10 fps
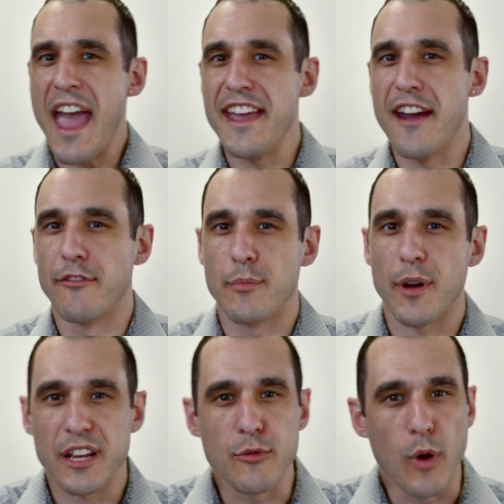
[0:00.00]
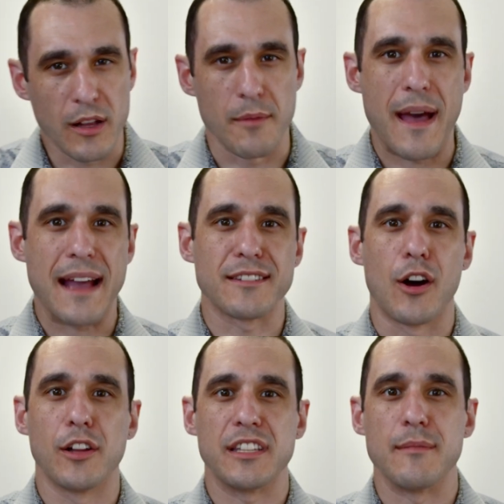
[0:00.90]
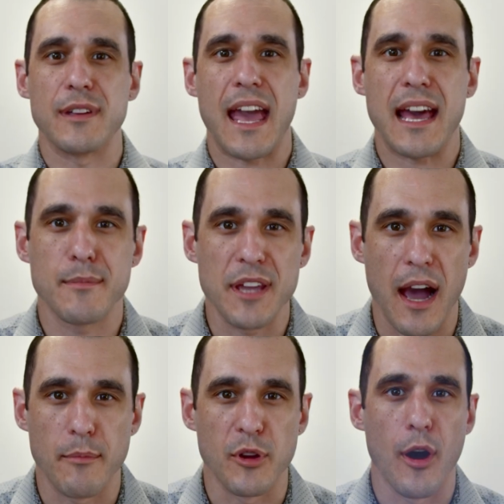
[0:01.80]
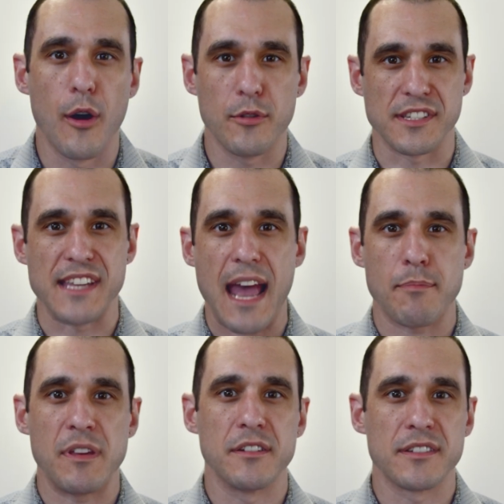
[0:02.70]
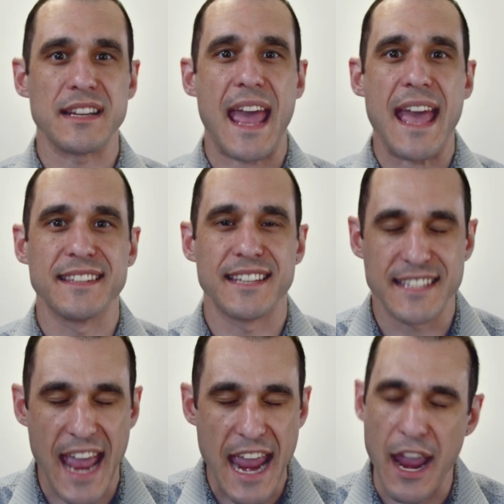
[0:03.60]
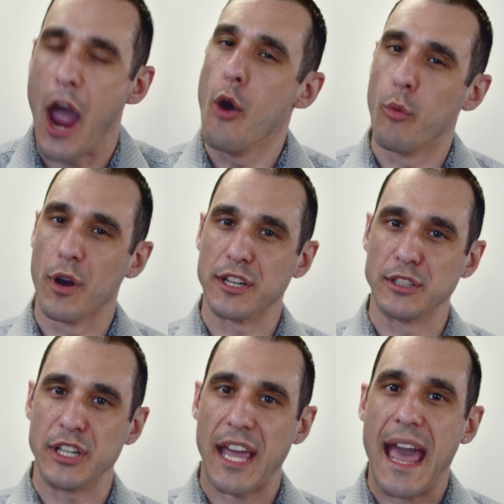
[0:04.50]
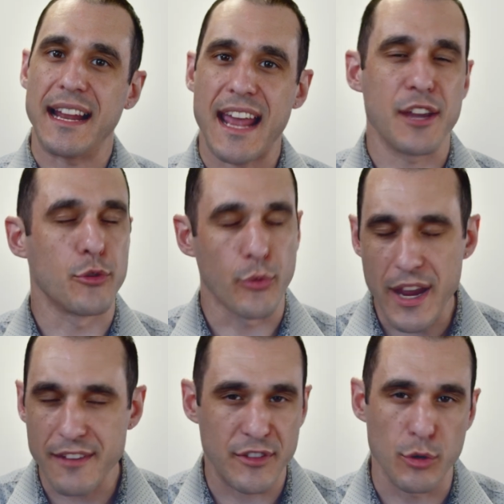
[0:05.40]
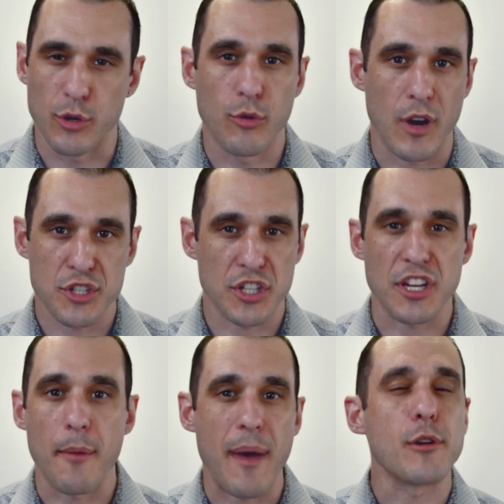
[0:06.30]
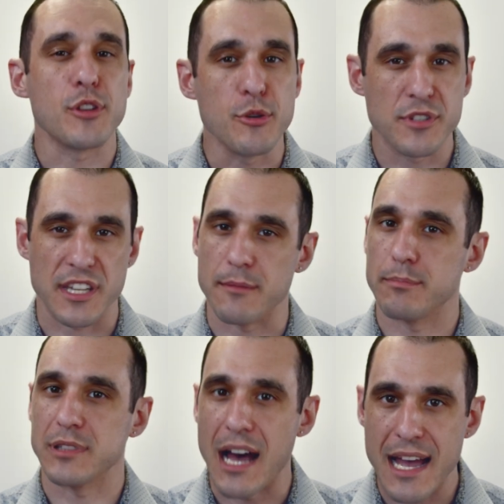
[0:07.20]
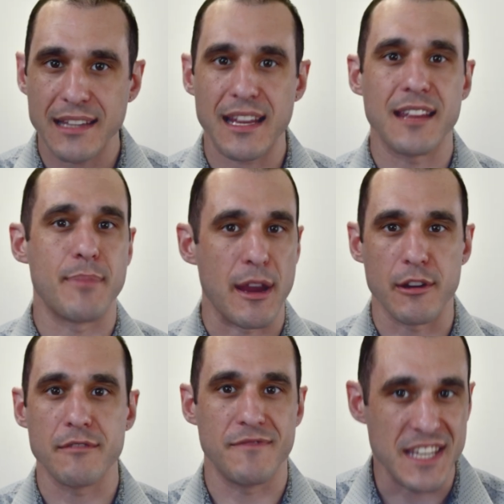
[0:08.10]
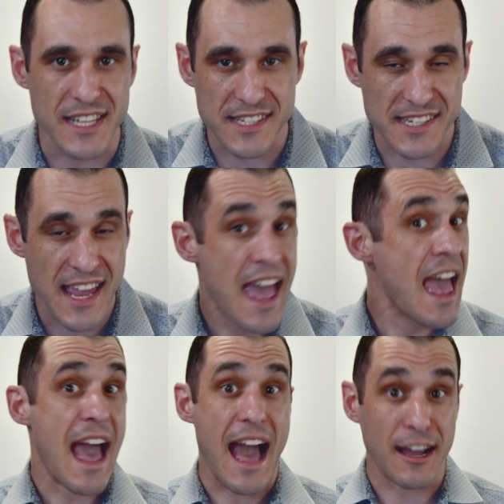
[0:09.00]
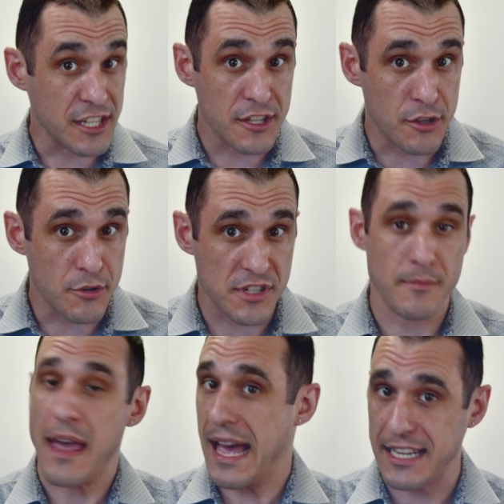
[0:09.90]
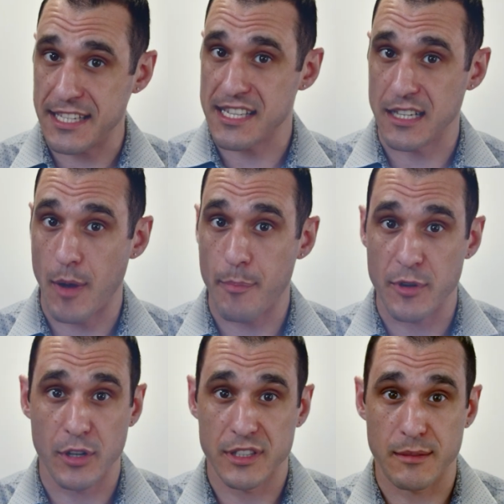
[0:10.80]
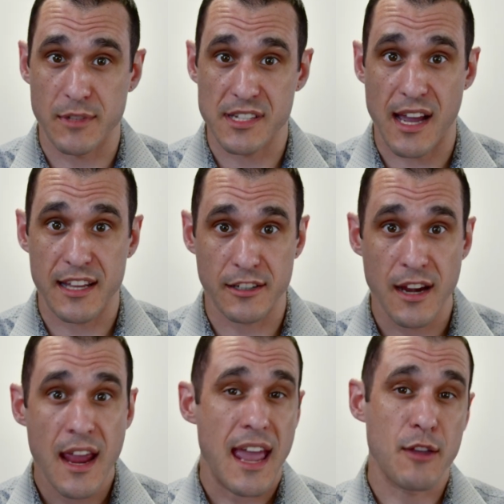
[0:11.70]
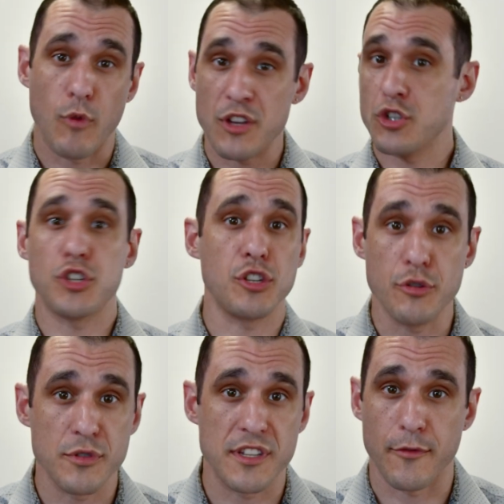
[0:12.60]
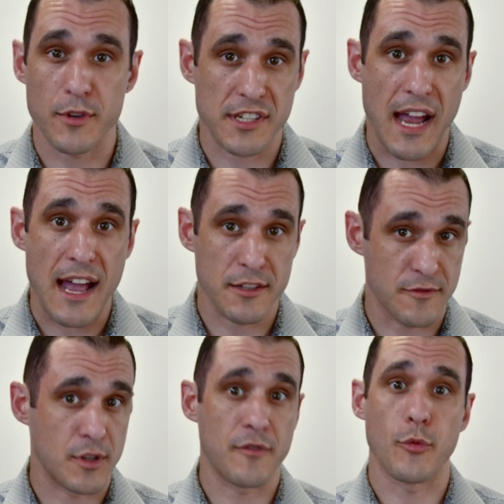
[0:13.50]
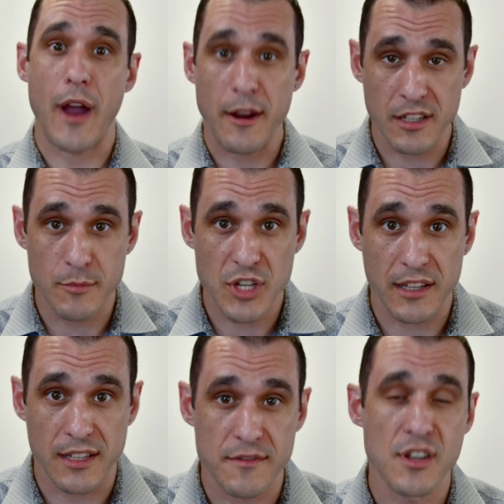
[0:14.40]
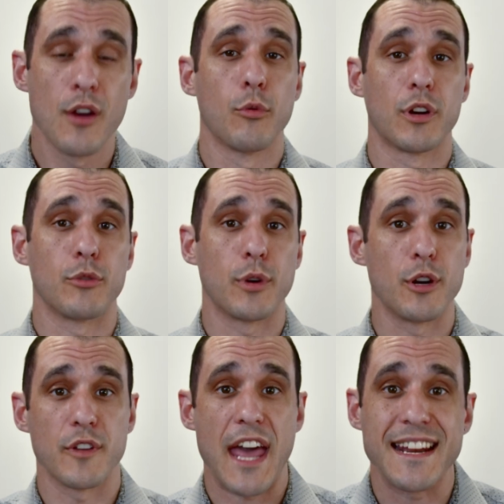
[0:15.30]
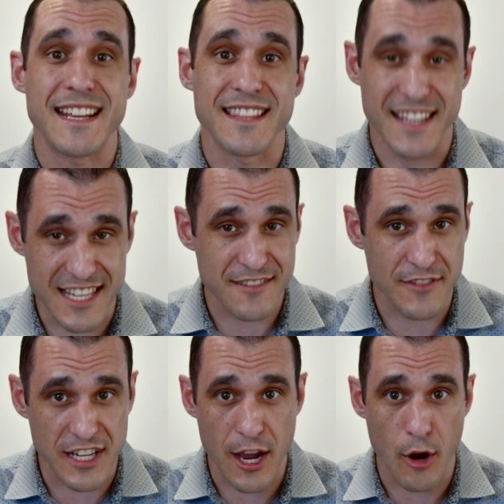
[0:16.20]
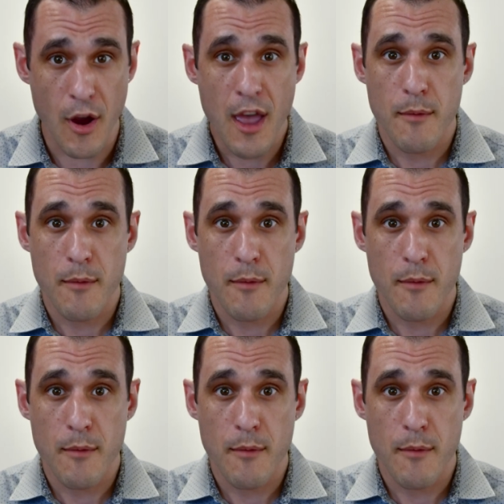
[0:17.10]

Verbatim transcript: Hey everybody, welcome back to Altium Academy. I'm your host, Zach Peterson, and today we're gonna look at a great viewer question about using blind and buried vias. How do you use them? How do you set them up in Altium Designer? And when should you use different styles for different routing objectives? We're gonna run over that in this video.